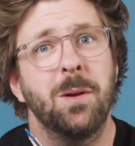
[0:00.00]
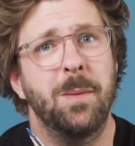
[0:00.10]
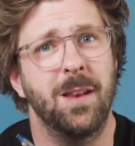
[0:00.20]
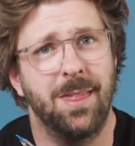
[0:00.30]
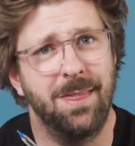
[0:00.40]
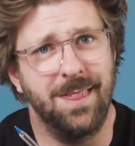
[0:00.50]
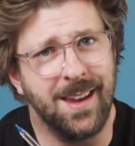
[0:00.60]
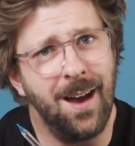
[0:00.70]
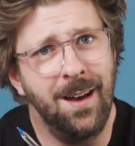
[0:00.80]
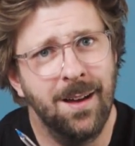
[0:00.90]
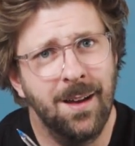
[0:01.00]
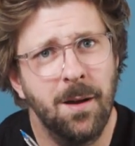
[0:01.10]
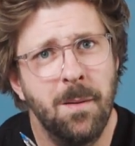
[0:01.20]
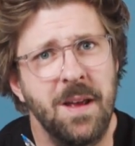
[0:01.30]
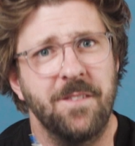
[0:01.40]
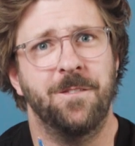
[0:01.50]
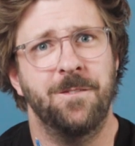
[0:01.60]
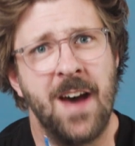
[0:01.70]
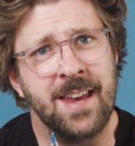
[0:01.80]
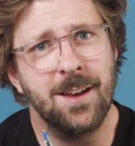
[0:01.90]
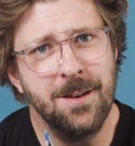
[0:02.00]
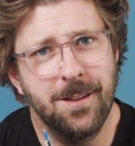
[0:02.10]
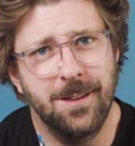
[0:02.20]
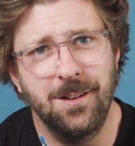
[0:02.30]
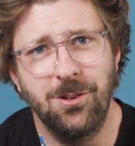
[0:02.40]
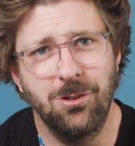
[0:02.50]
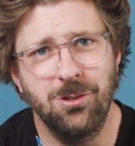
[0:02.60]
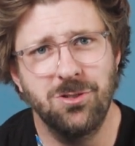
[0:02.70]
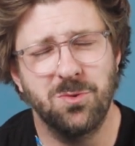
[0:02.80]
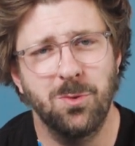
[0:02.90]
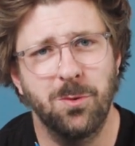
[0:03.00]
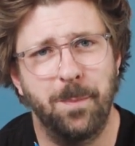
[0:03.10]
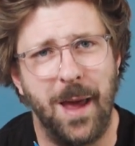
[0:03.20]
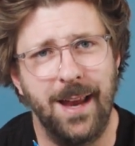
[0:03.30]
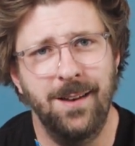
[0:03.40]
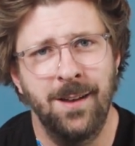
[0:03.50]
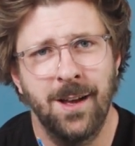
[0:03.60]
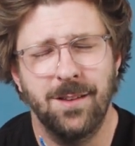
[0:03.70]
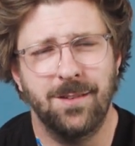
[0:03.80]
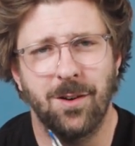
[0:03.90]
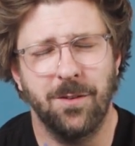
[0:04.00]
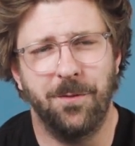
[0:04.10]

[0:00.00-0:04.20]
a bit thicker, a bit fatter than your usual pen. It's not a